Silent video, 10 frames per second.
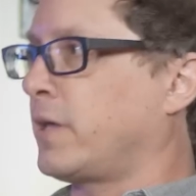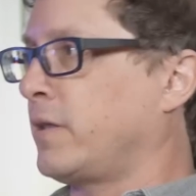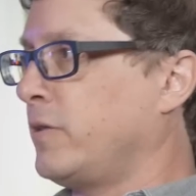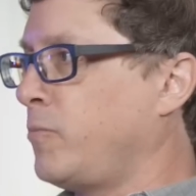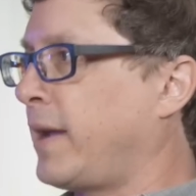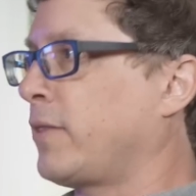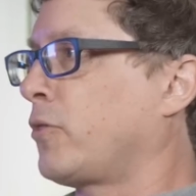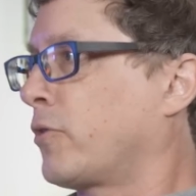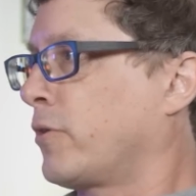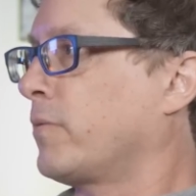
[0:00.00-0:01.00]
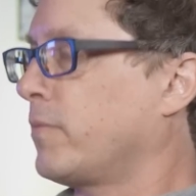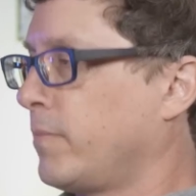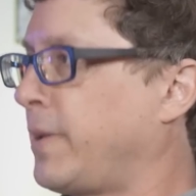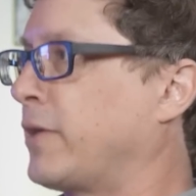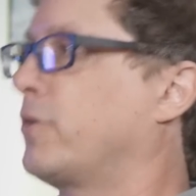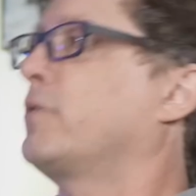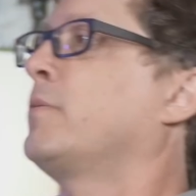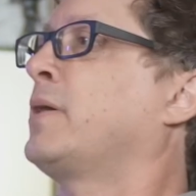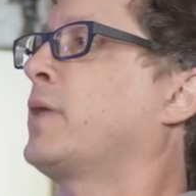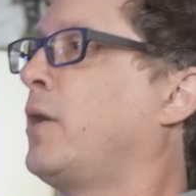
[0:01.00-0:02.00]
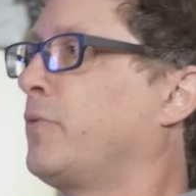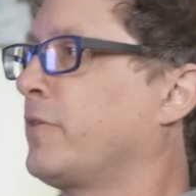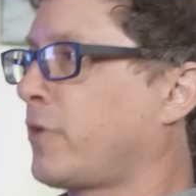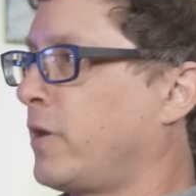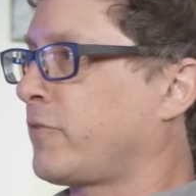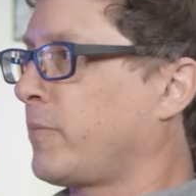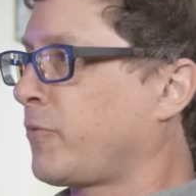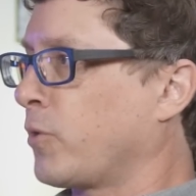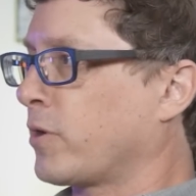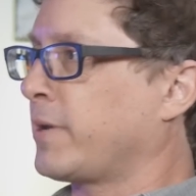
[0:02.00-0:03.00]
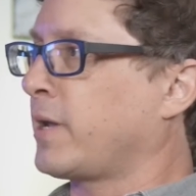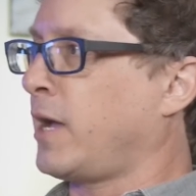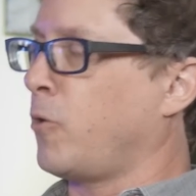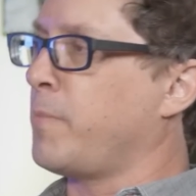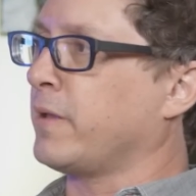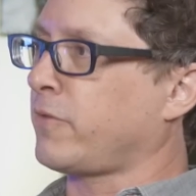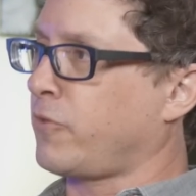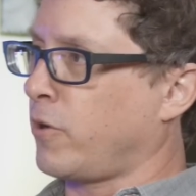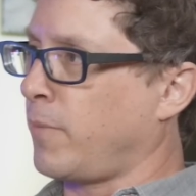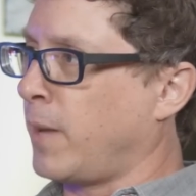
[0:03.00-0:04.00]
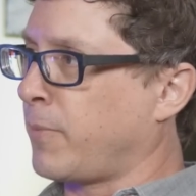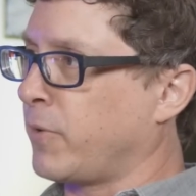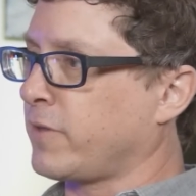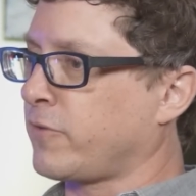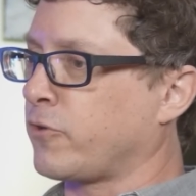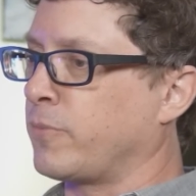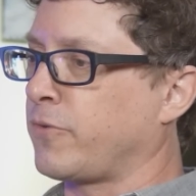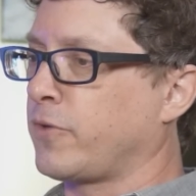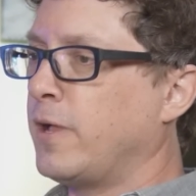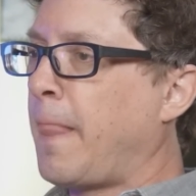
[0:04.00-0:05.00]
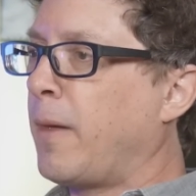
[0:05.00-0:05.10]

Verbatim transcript: it, you might learn better about how these concepts work, about how Bayes' theorem operates in terms of